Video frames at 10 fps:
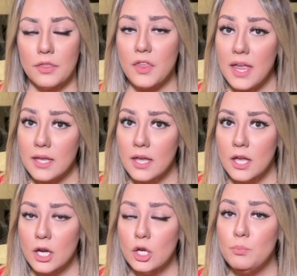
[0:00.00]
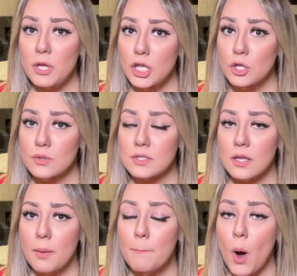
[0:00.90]
Think could be used
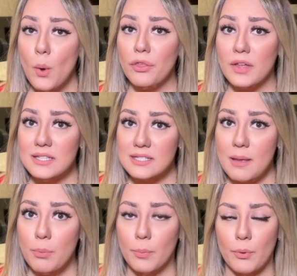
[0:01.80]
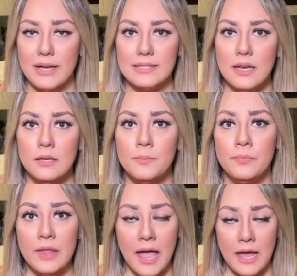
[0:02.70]
both in simple present
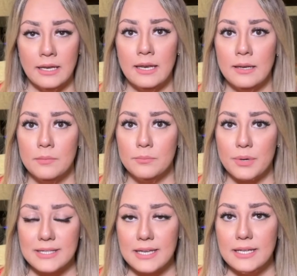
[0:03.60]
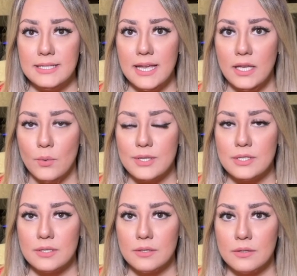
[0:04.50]
and in present continuous.